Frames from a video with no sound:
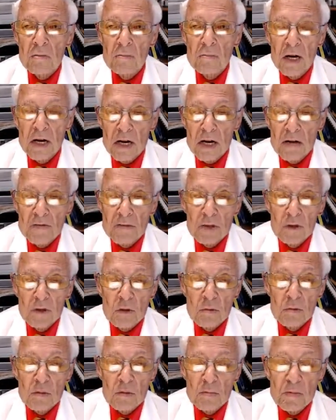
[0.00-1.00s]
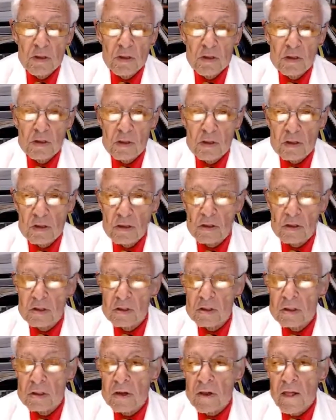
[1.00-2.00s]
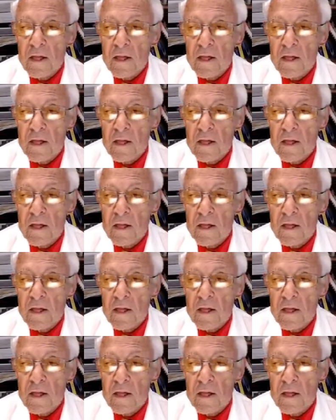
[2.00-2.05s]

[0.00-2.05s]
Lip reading: by having normal blood sugars.